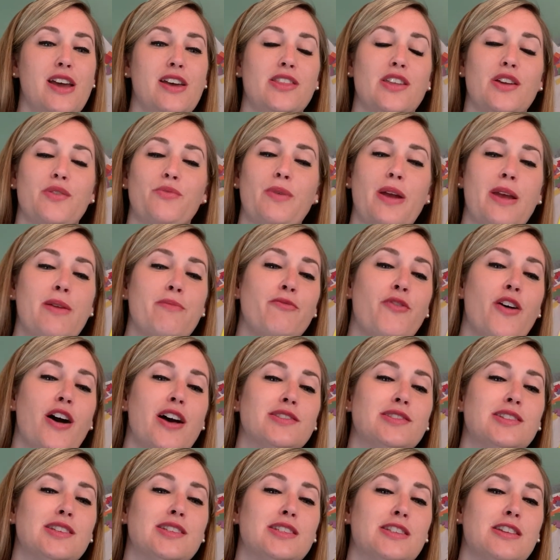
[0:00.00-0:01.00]
Then Rain
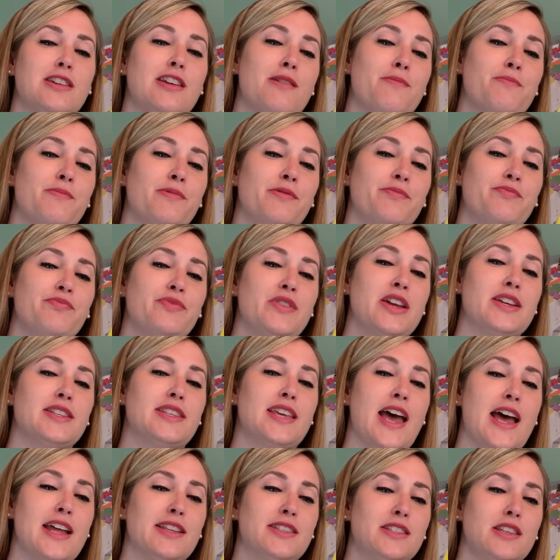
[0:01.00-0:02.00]
falls asleep. His
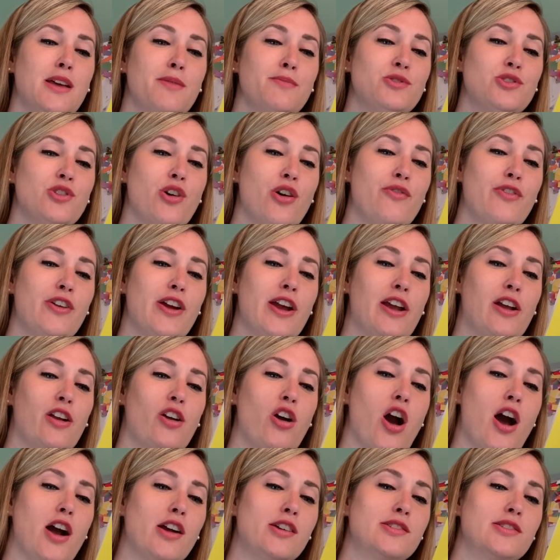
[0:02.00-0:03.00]
head slumps over and
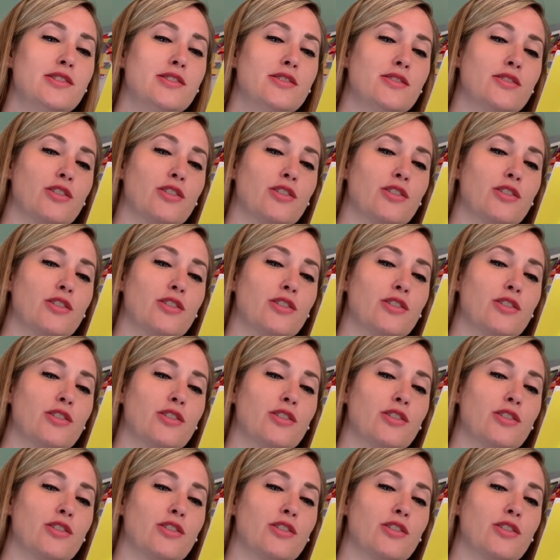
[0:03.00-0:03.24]
conks